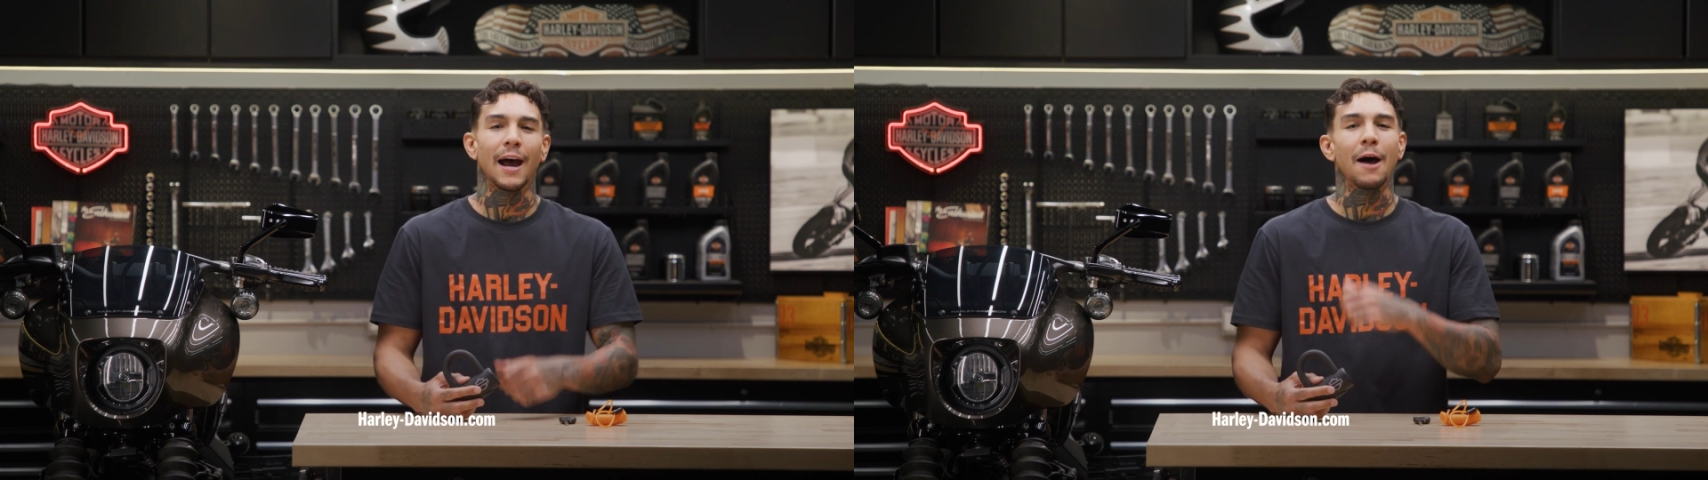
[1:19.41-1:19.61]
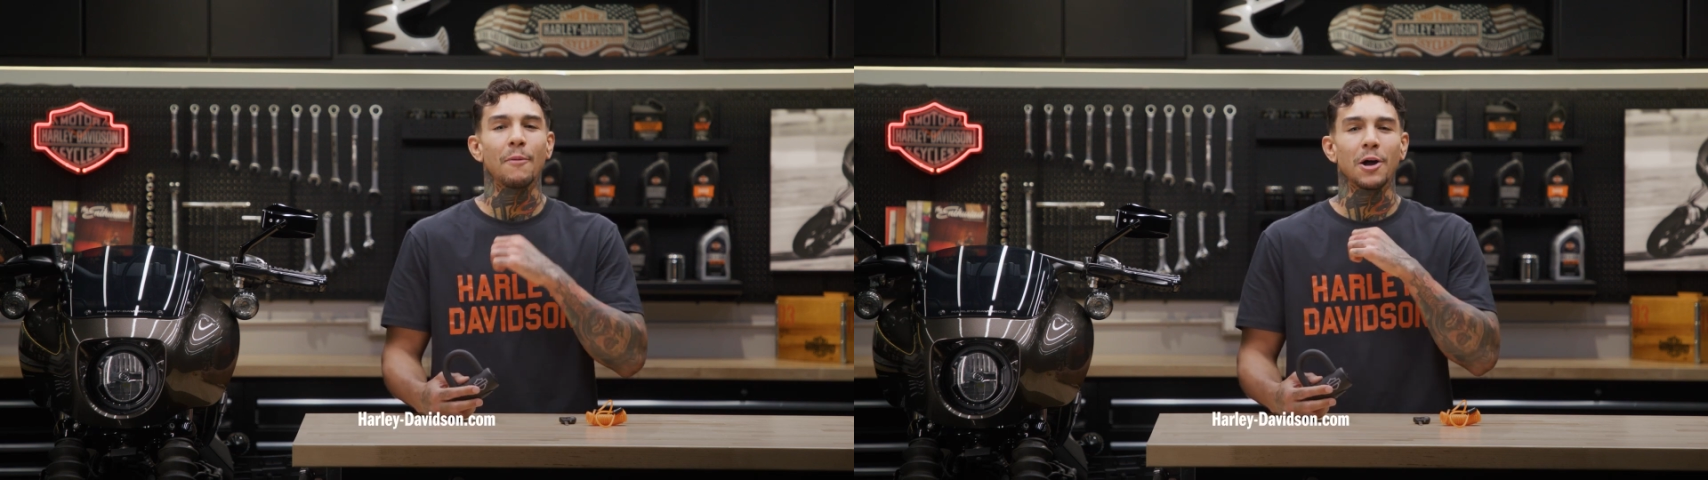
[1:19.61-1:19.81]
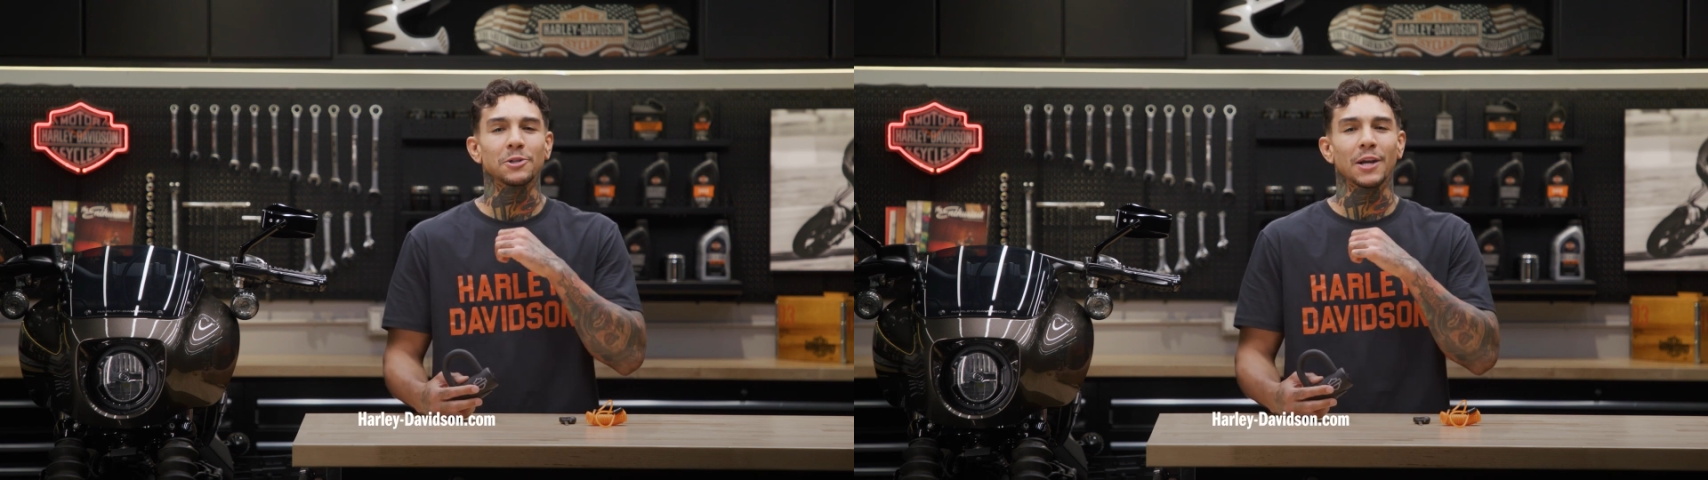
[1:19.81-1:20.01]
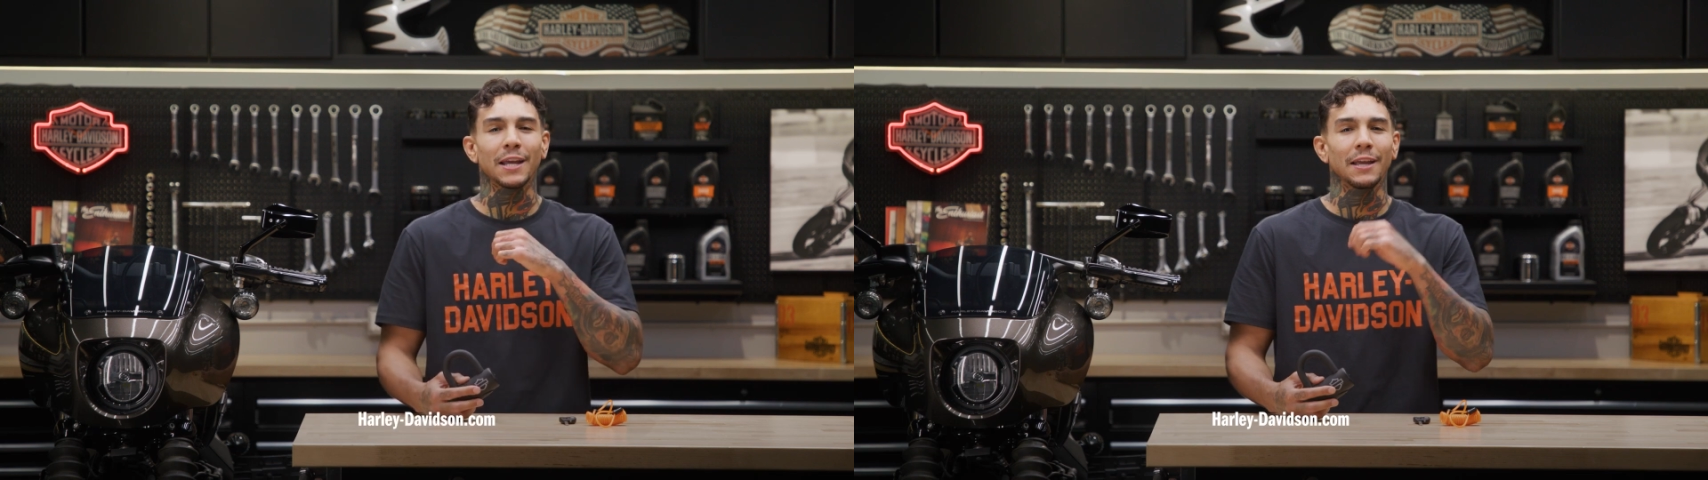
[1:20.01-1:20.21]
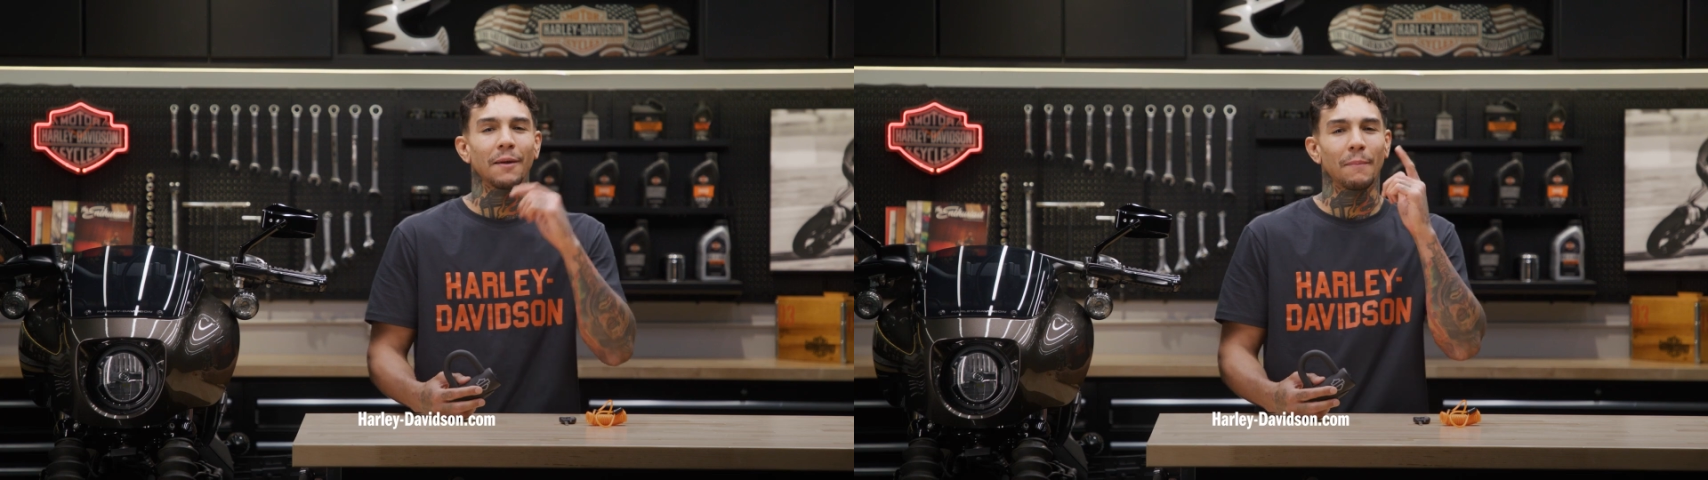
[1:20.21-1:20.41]
I'm
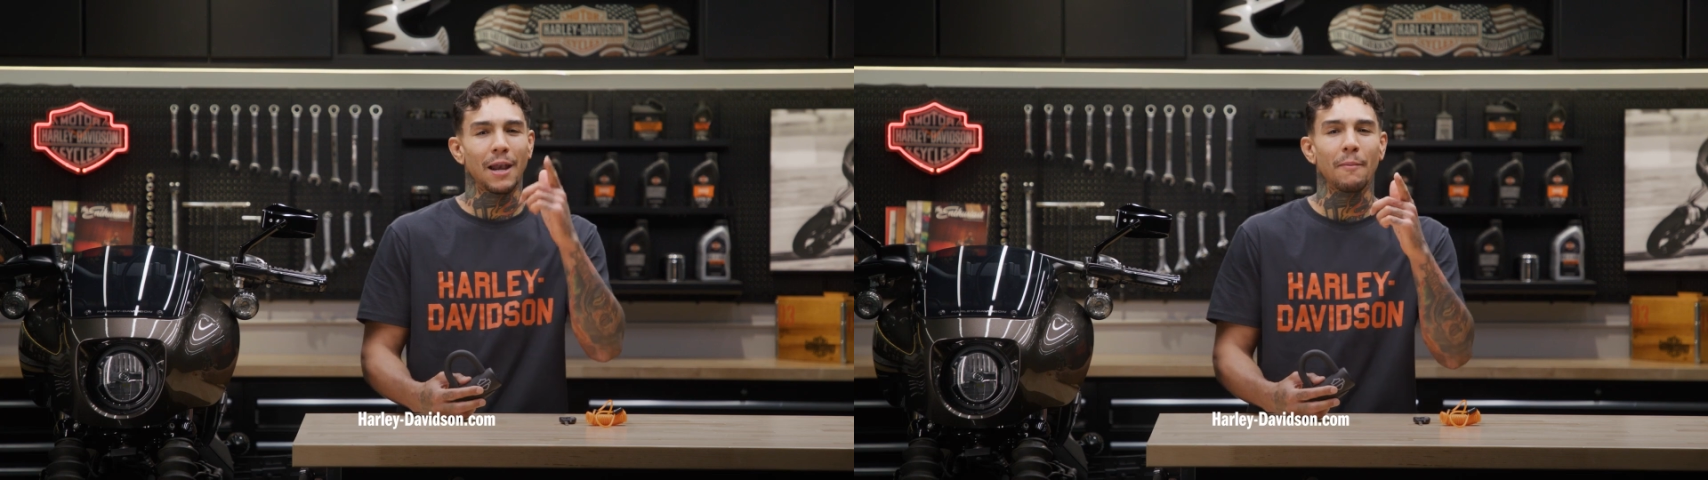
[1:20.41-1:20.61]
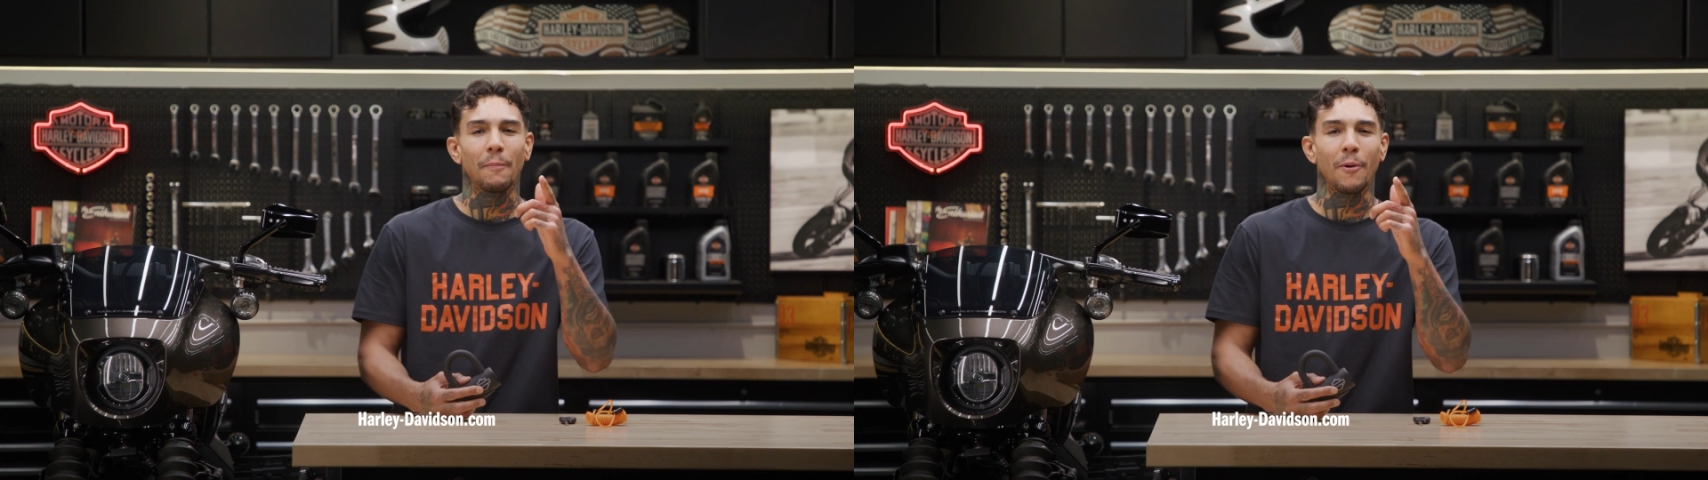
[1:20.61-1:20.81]
Andre, Malama